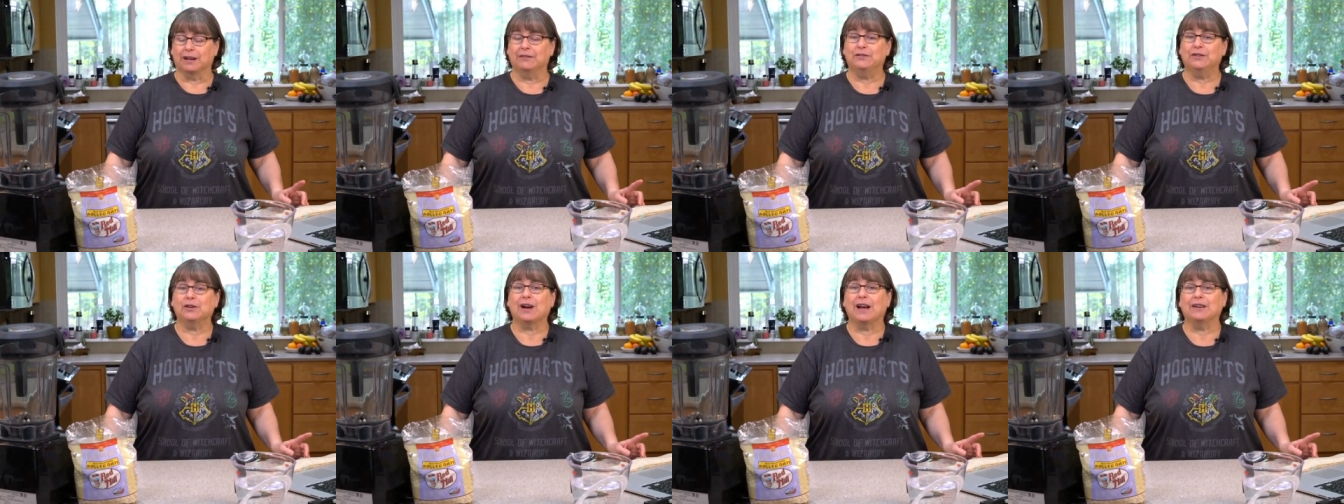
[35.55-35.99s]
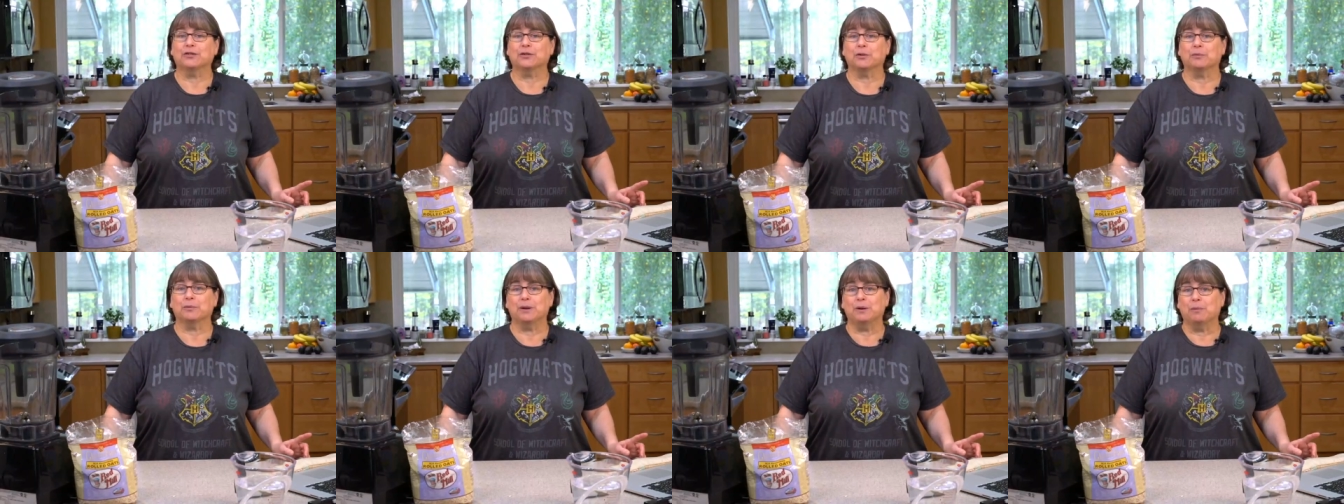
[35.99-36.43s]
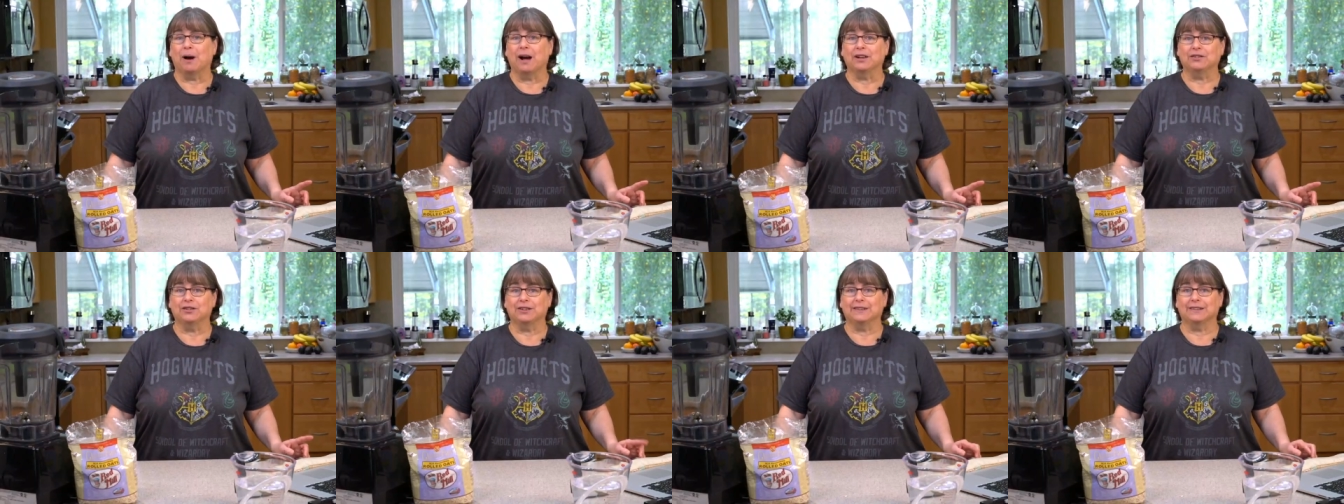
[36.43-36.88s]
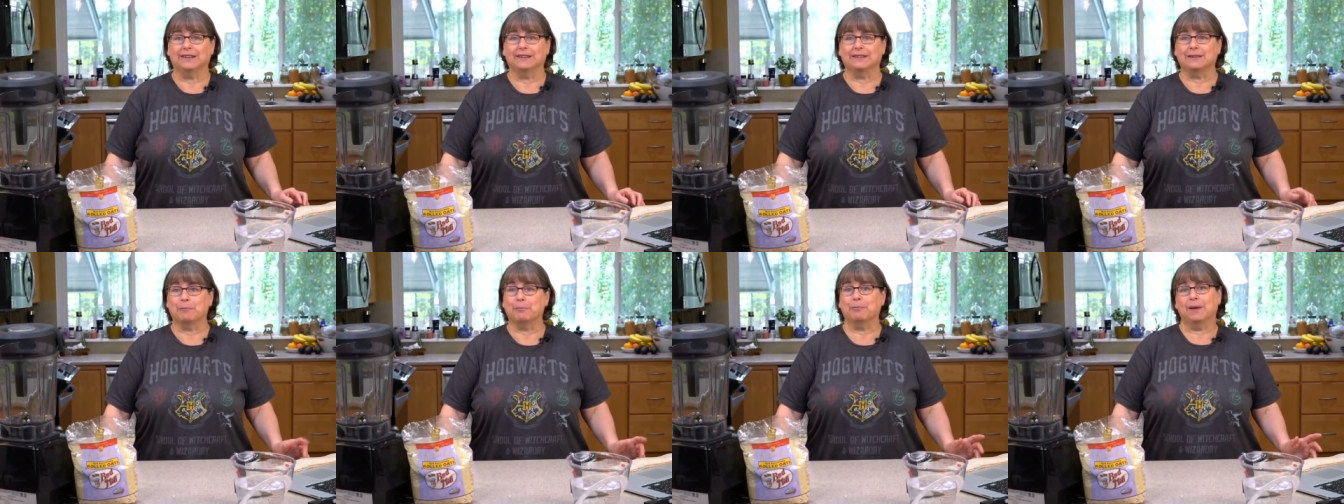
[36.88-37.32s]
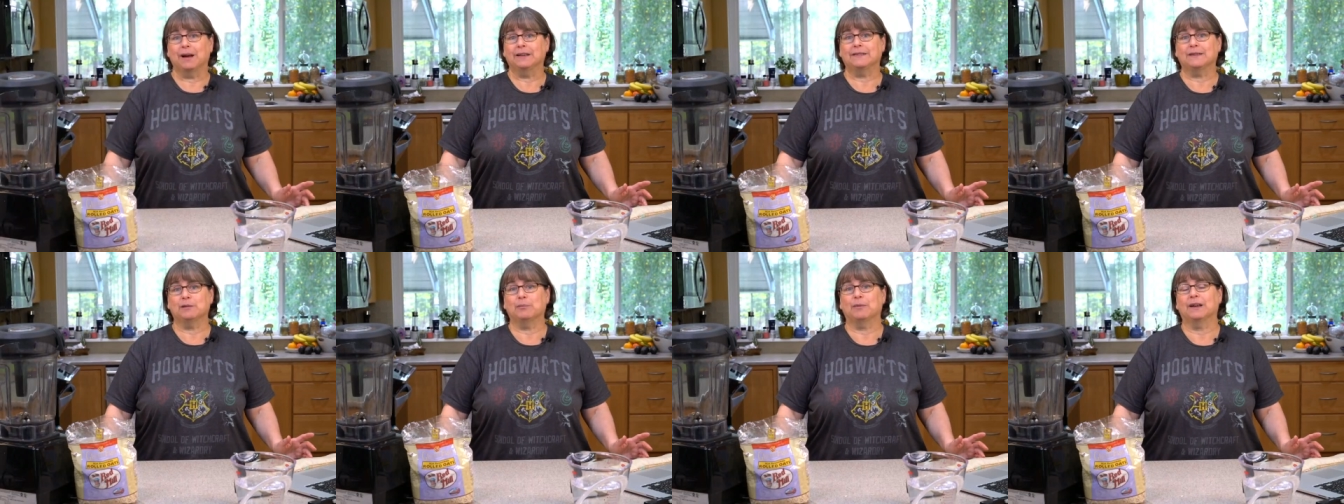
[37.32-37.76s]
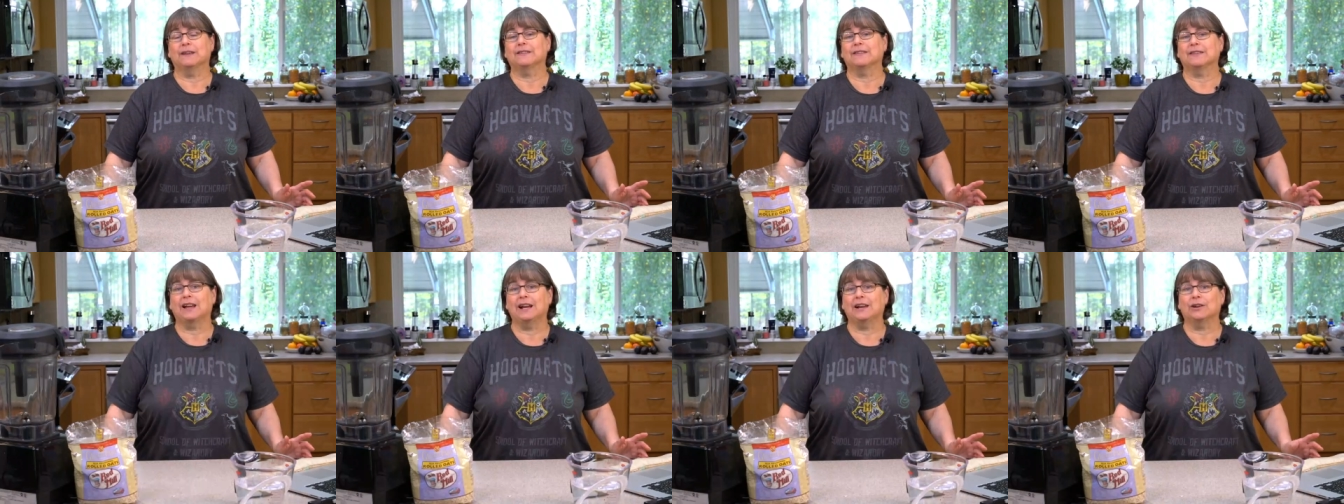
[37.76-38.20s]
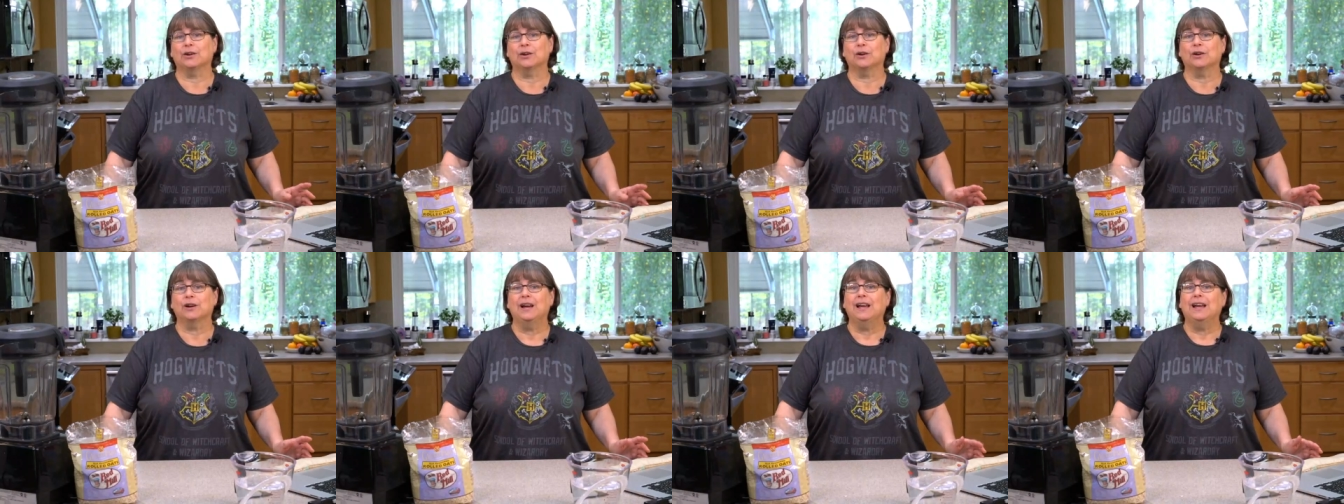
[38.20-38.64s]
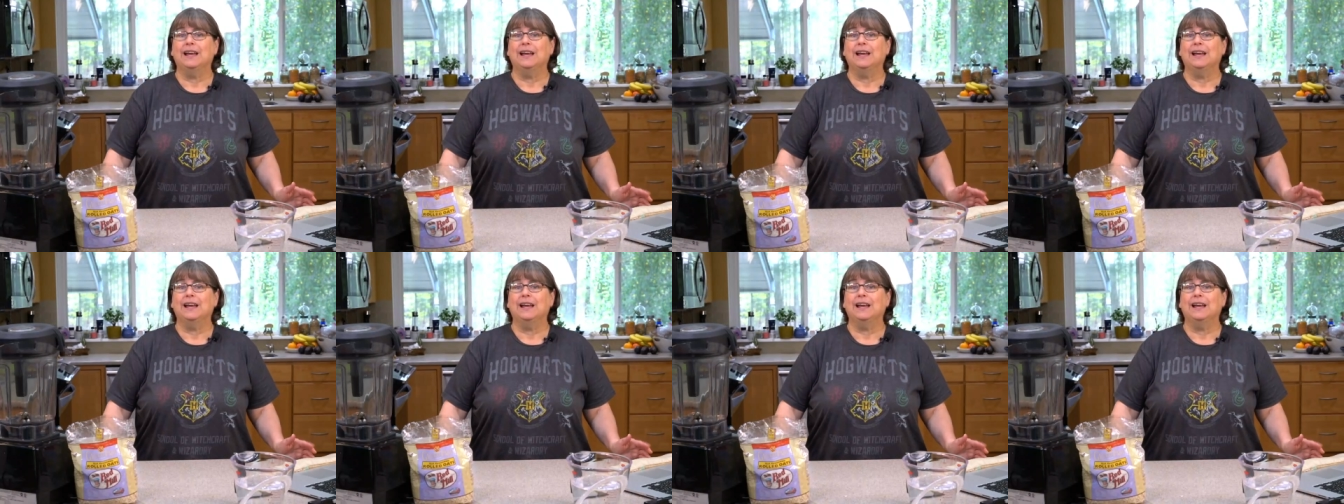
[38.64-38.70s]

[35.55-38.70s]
If you guys are rewatching this months and months later,